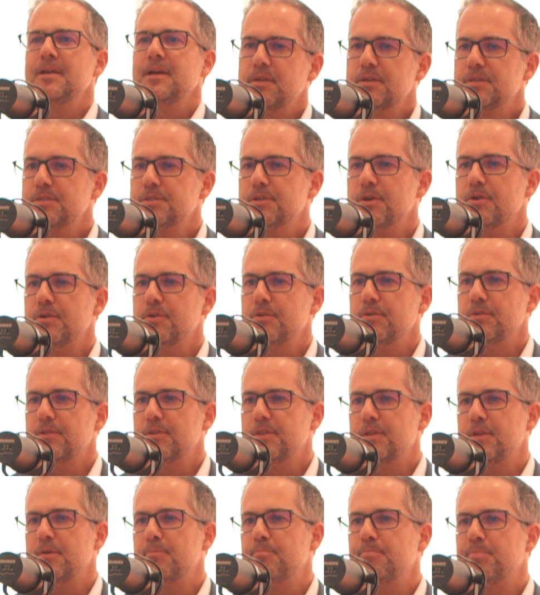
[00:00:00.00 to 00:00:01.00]
So
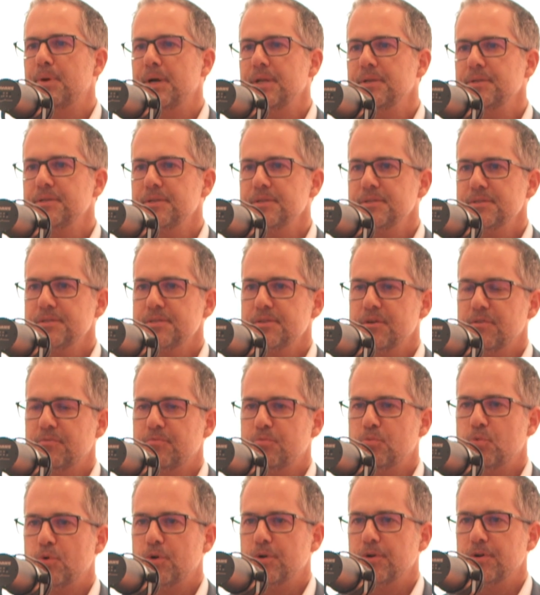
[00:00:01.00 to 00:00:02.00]
the abundance
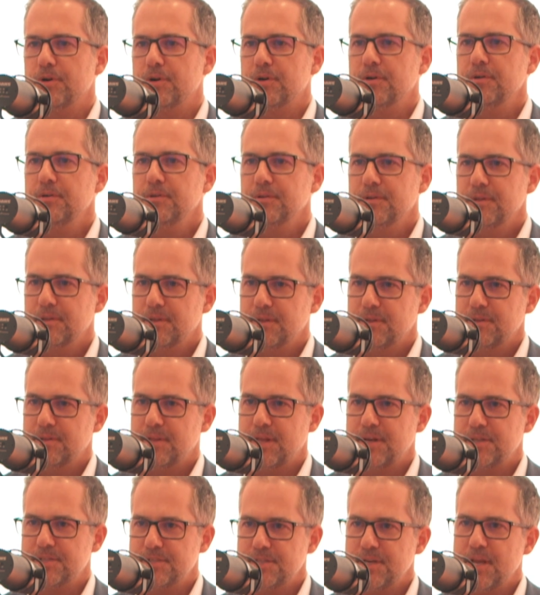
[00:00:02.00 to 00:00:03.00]
of water
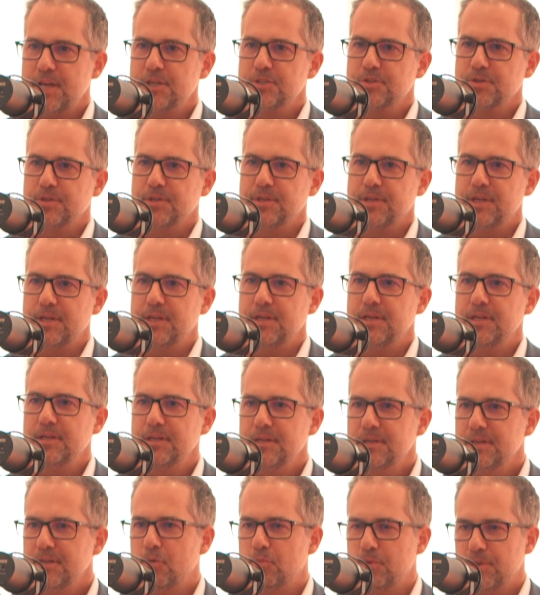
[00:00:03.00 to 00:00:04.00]
that is naturally
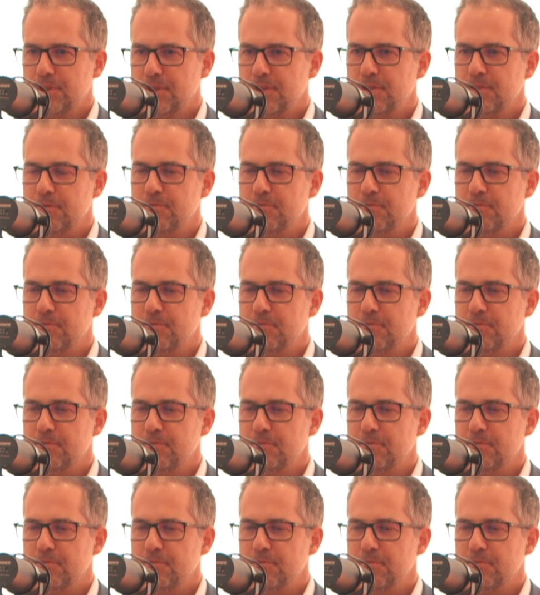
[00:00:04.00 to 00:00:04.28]
within the